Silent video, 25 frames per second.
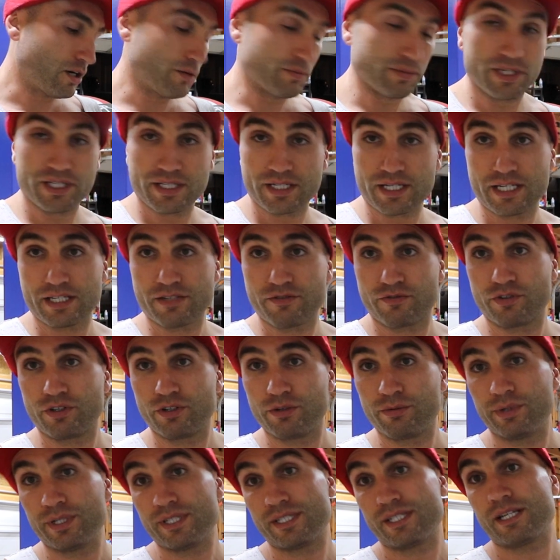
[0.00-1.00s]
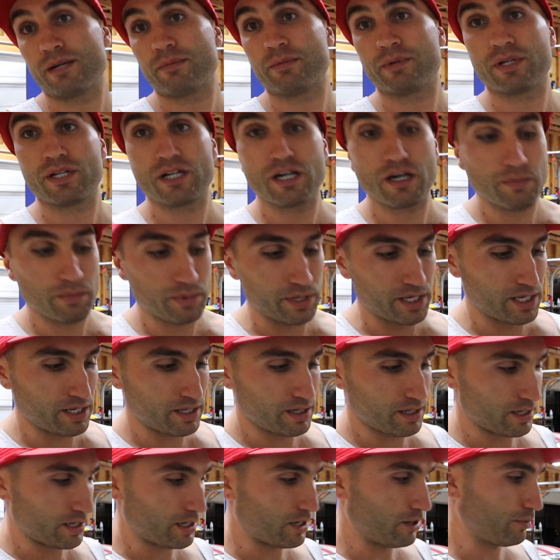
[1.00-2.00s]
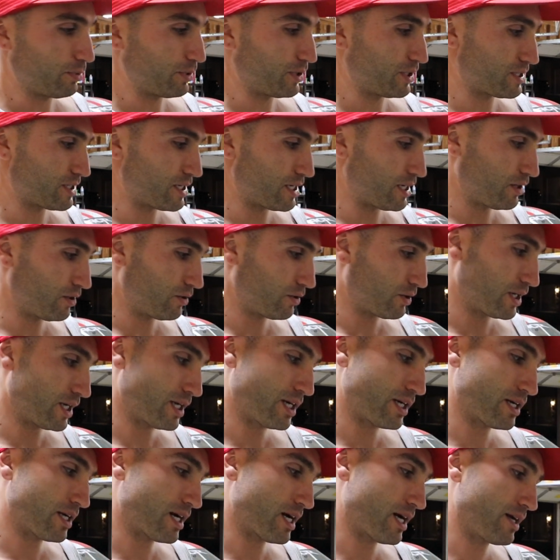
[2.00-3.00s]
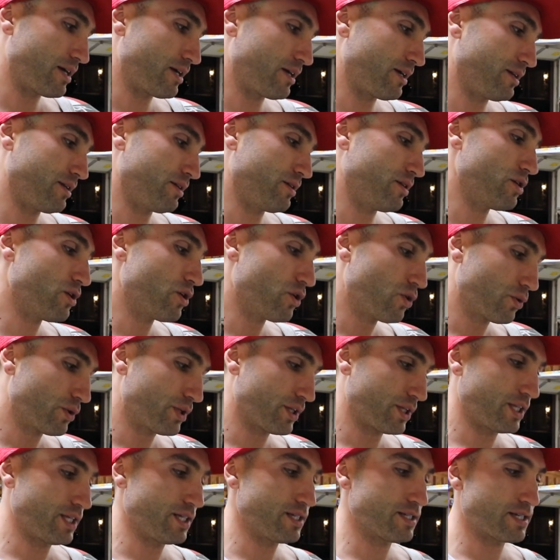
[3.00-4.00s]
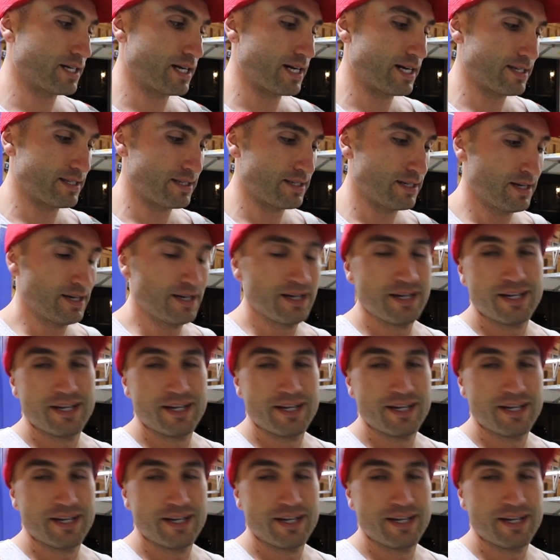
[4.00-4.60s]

these guys have really been stepping it up and helping us out, and I know that these guys